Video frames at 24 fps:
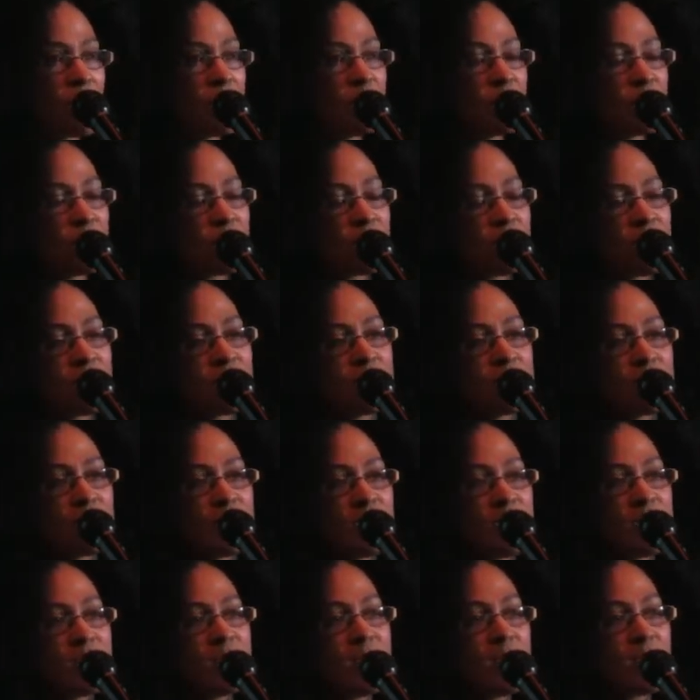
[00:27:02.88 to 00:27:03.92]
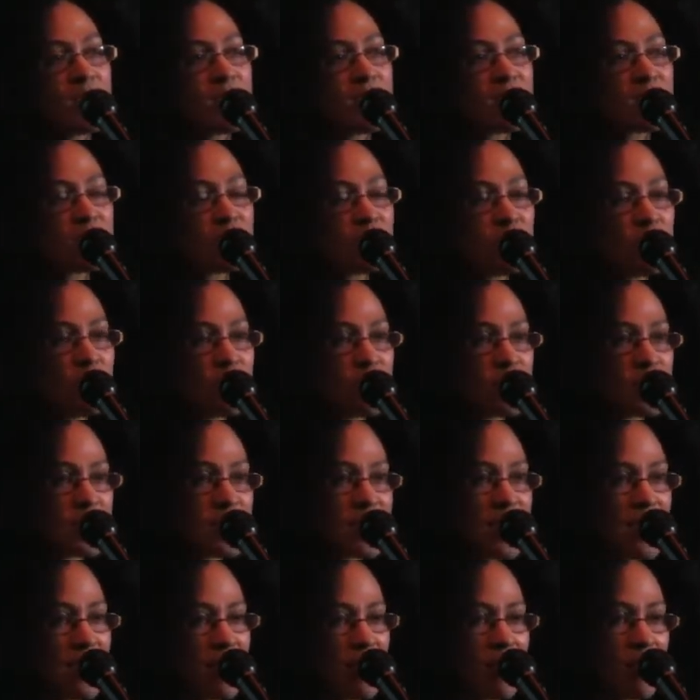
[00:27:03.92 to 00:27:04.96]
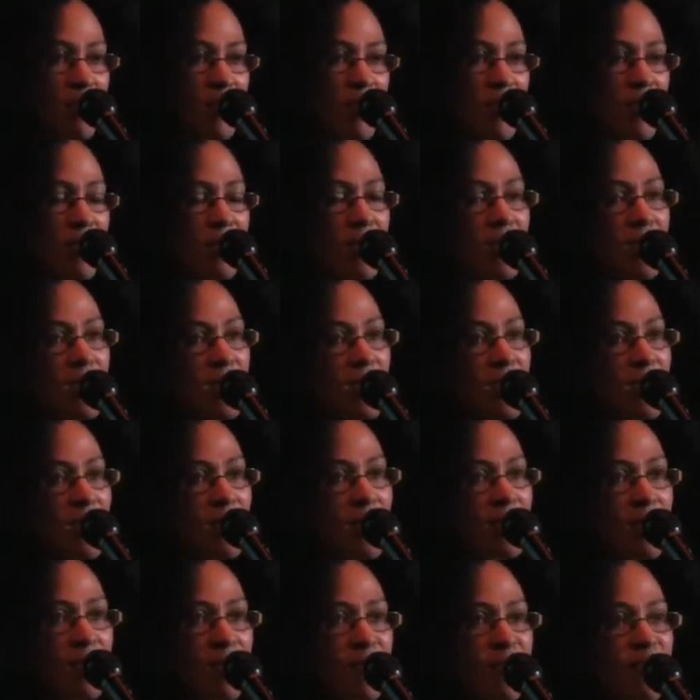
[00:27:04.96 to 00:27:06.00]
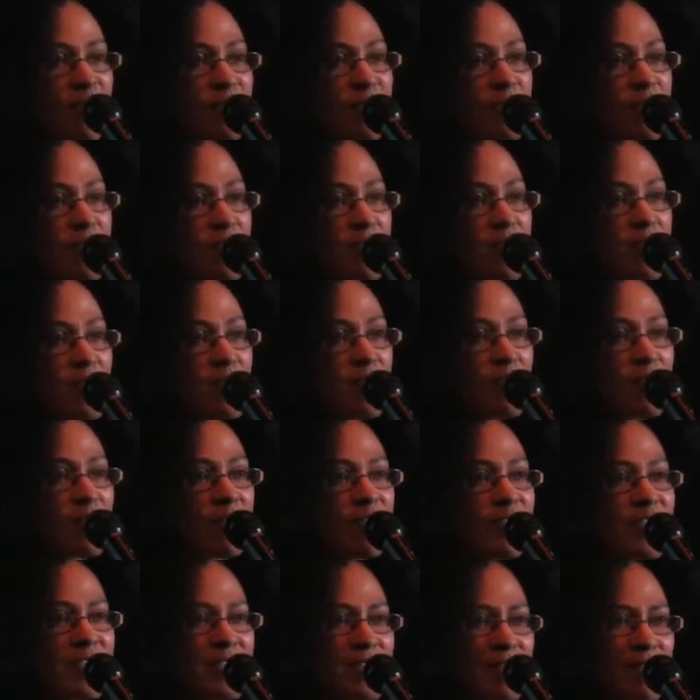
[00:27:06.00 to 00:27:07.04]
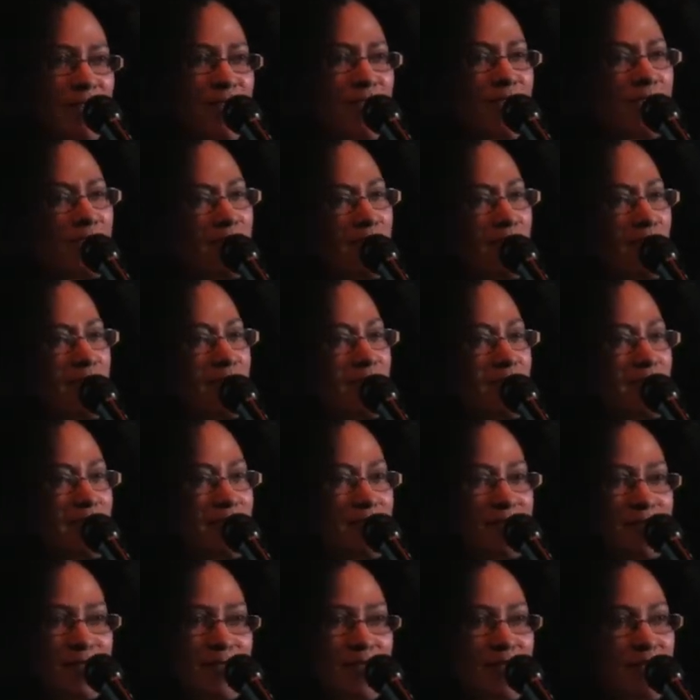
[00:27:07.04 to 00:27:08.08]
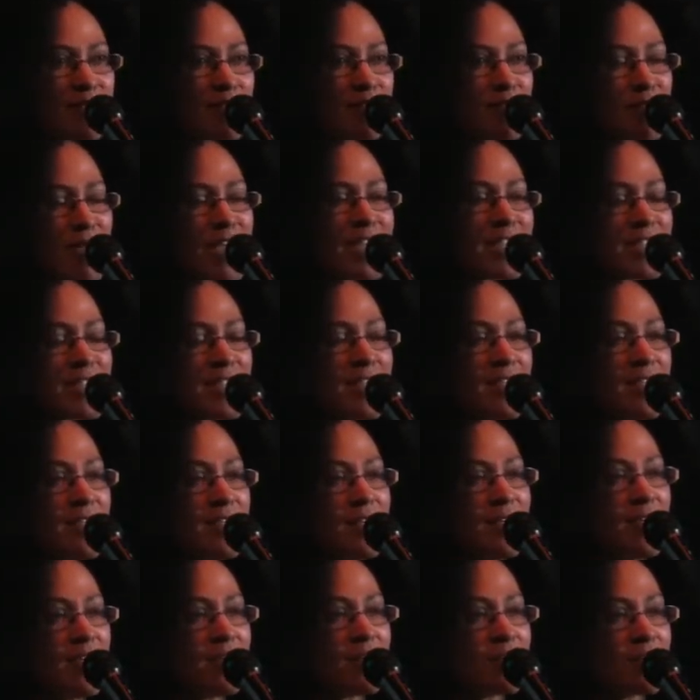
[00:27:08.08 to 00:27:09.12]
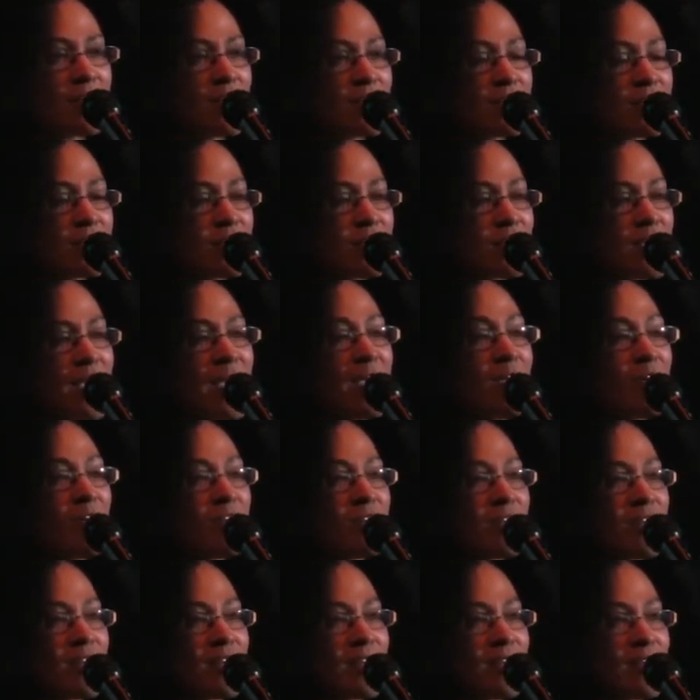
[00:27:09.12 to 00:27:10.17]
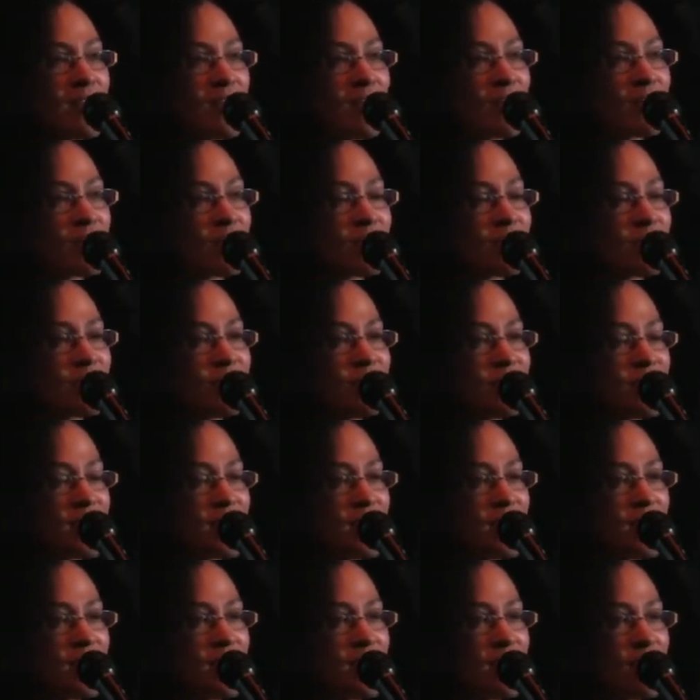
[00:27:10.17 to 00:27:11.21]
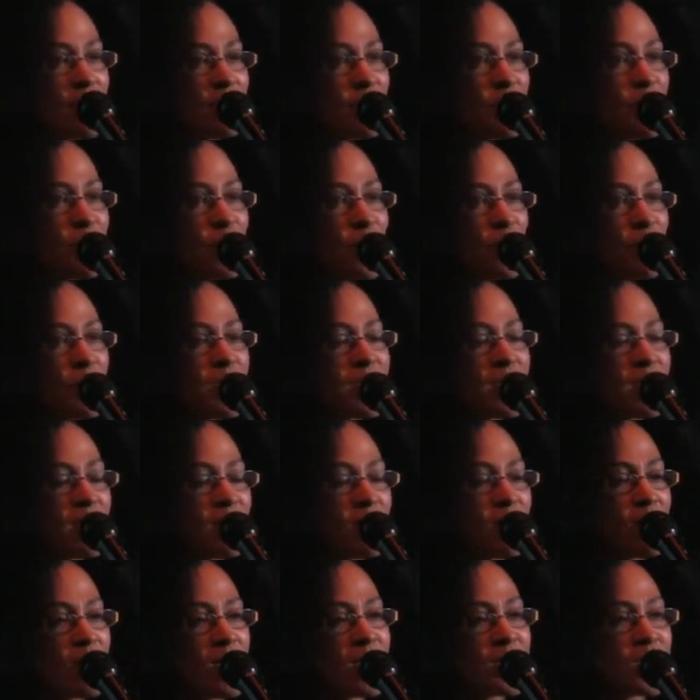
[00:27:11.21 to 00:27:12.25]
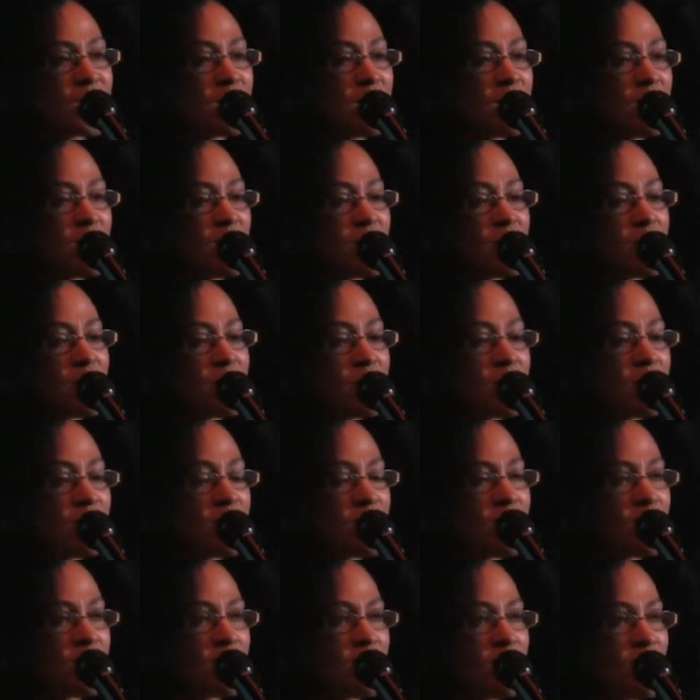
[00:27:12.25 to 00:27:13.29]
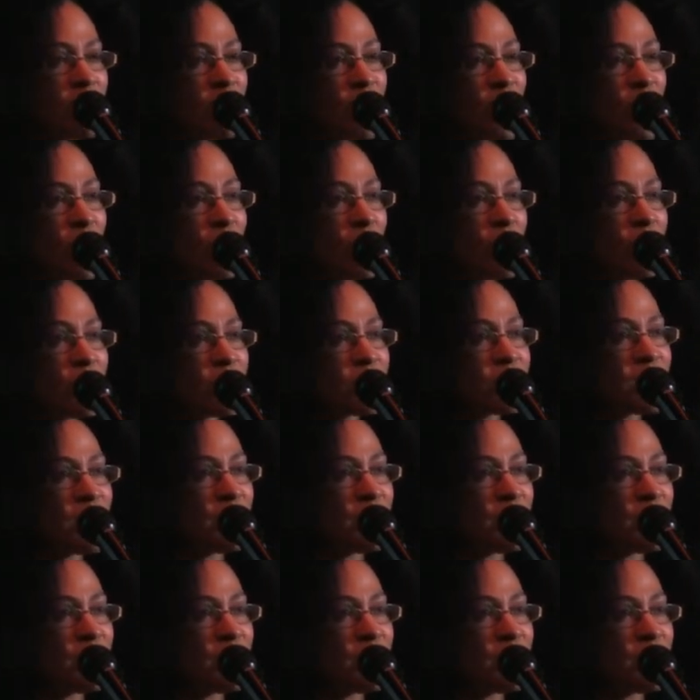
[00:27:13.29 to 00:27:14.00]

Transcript: when we do create, we get to a state where things are very messy and chaotic, and not before we can actually evolve